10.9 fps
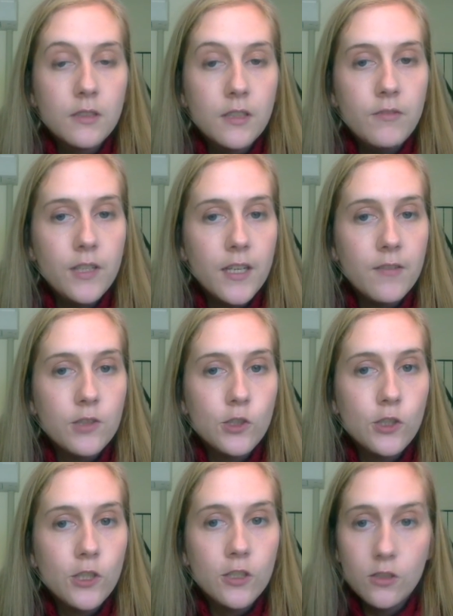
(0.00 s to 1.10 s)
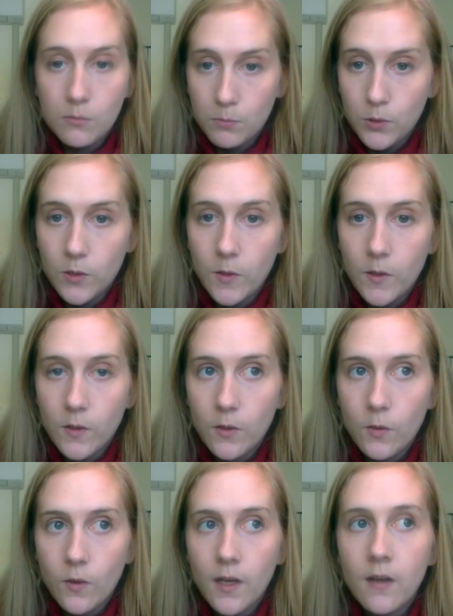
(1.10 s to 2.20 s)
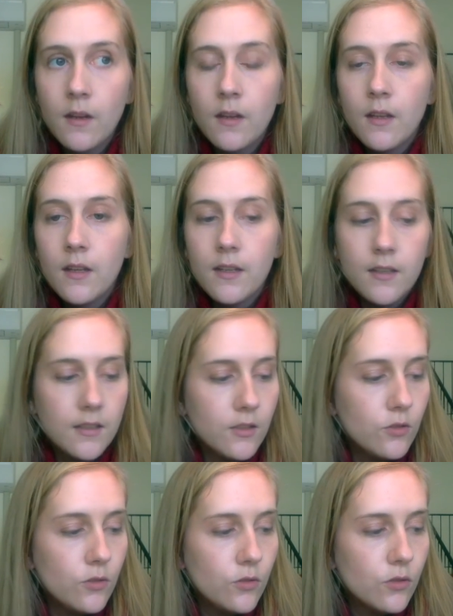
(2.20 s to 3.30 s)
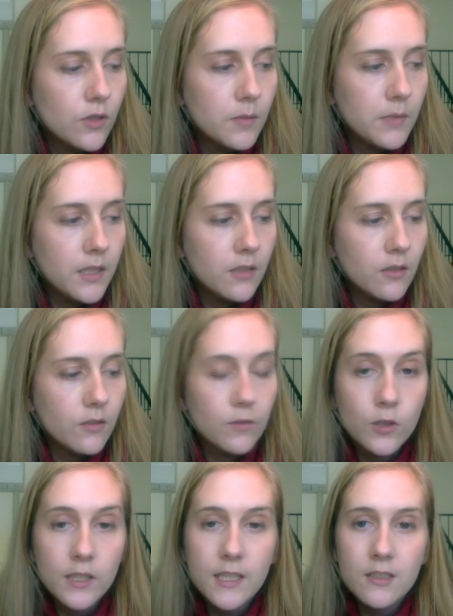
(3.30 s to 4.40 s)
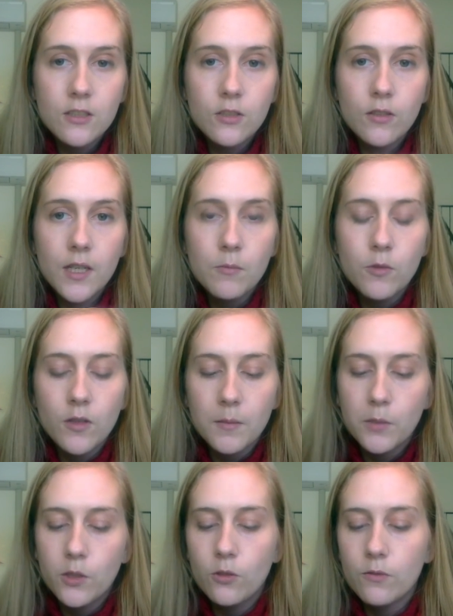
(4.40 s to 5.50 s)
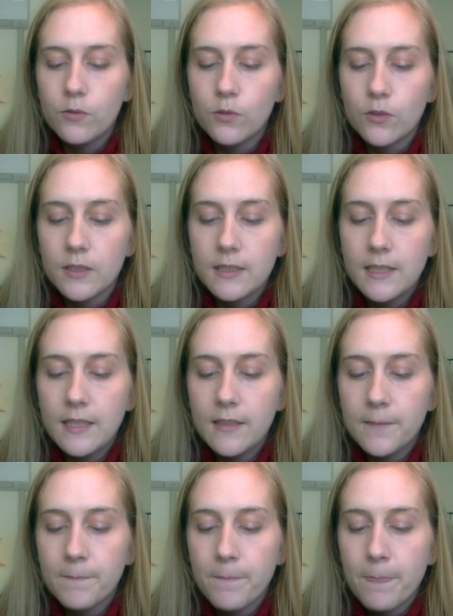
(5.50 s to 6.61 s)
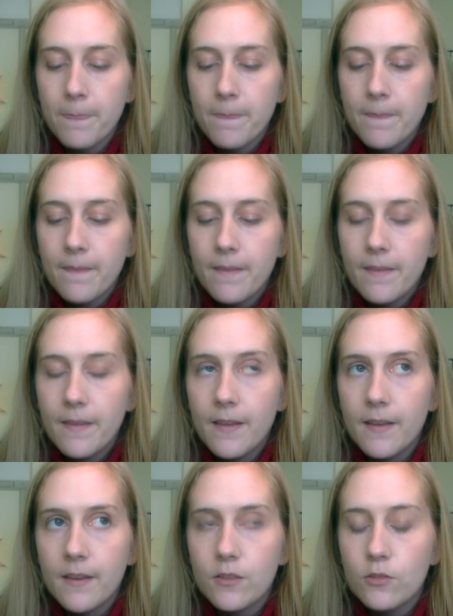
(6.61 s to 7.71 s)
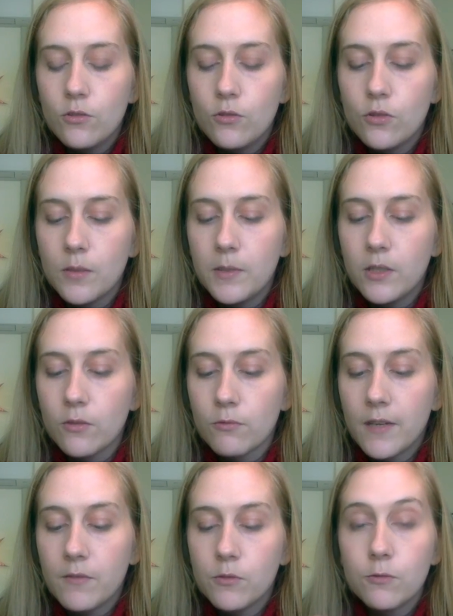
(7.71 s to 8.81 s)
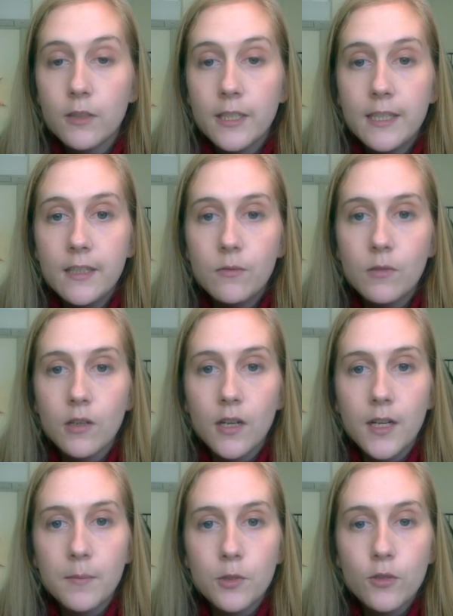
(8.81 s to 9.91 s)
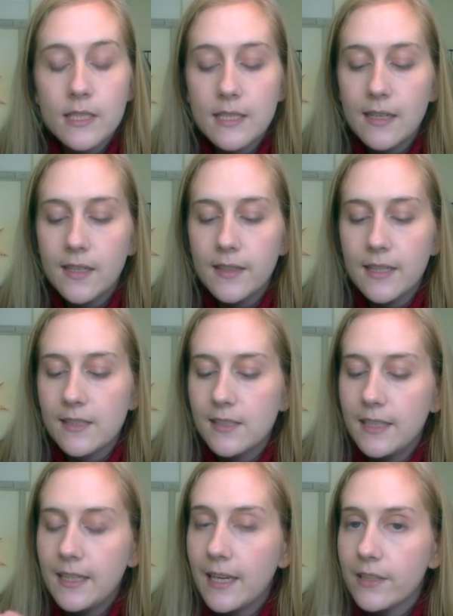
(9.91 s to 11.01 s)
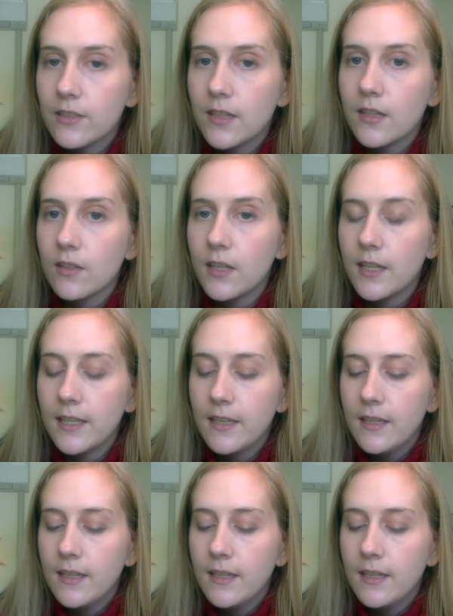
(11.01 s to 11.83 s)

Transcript: If you have a suggestion, put it in the thread. Do join me over on Instagram, where I'm Cutiful Christina. Do join me on Ravelry, where I'm Chrisar, that's CHRISSAAH.